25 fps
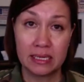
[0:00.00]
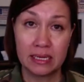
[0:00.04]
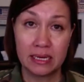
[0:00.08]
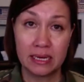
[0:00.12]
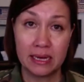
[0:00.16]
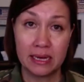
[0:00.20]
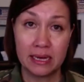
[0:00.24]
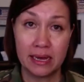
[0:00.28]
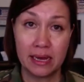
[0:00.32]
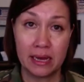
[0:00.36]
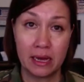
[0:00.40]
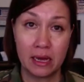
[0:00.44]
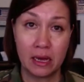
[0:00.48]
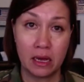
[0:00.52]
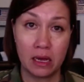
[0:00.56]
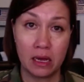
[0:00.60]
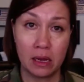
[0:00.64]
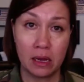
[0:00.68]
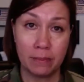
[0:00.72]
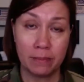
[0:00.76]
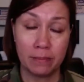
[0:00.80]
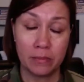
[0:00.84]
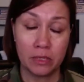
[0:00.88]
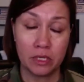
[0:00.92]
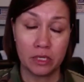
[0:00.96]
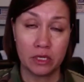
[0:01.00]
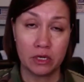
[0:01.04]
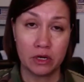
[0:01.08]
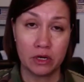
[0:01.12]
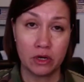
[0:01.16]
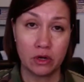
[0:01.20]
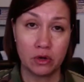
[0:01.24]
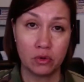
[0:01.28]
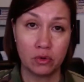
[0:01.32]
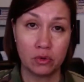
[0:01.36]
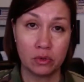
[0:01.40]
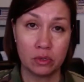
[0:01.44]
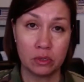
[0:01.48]

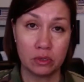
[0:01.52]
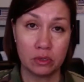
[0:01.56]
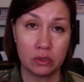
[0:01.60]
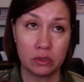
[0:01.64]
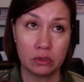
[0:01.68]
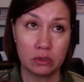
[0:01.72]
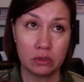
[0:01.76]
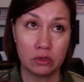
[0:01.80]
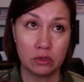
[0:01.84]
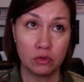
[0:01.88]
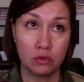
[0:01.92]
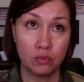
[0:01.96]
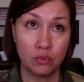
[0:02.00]
you